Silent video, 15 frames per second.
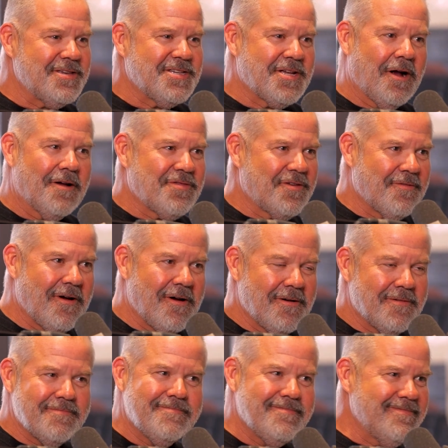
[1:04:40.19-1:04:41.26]
to start their
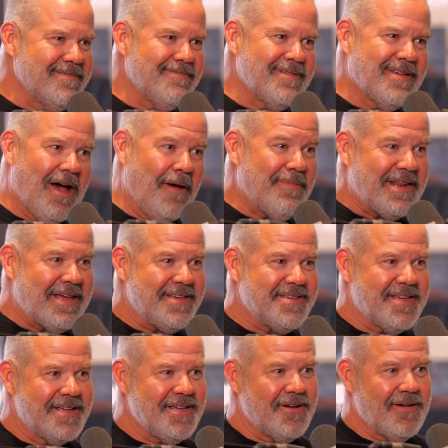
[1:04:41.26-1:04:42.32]
own companies.
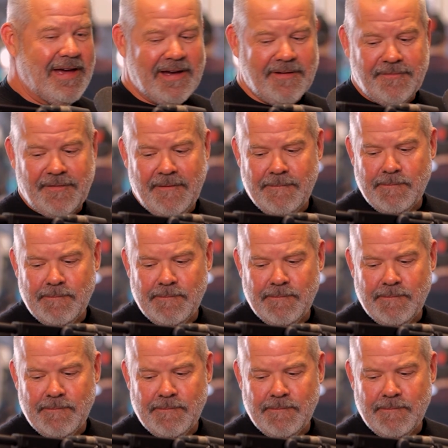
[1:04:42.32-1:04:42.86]
And you have